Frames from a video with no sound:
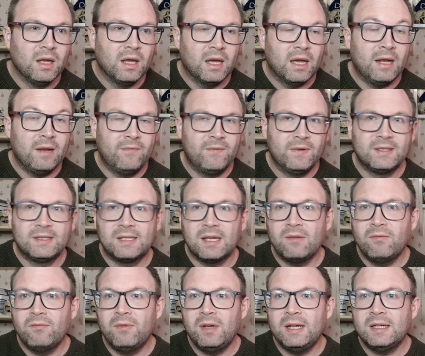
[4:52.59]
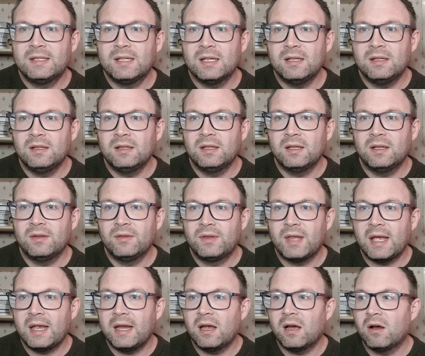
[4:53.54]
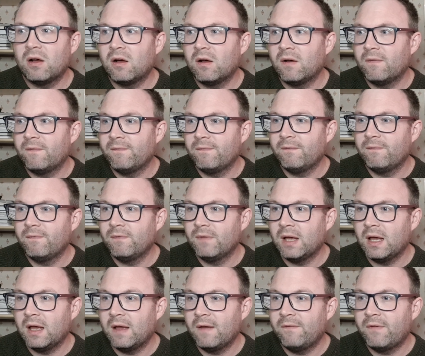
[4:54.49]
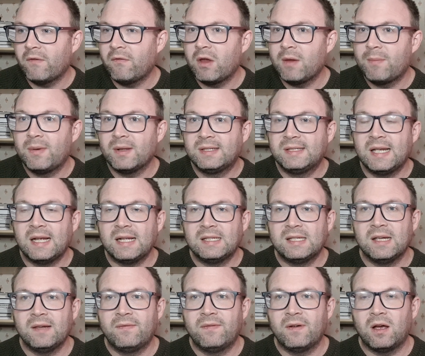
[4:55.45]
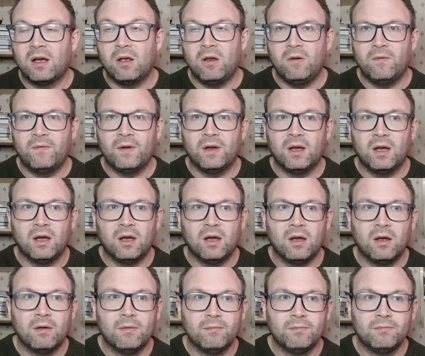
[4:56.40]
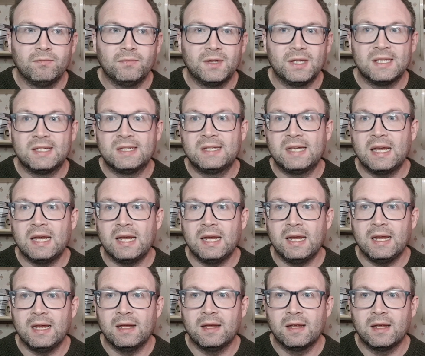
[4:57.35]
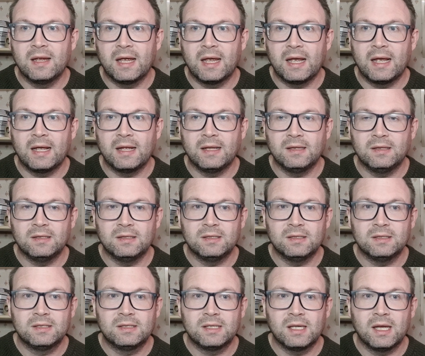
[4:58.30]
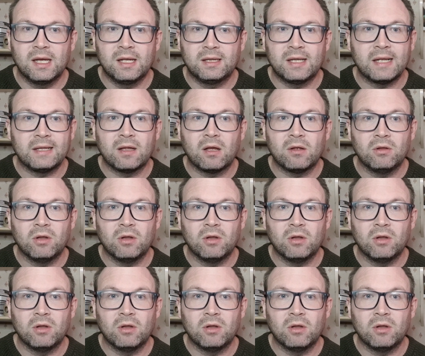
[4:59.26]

And for some reason, they are very protective over the sea, and they don't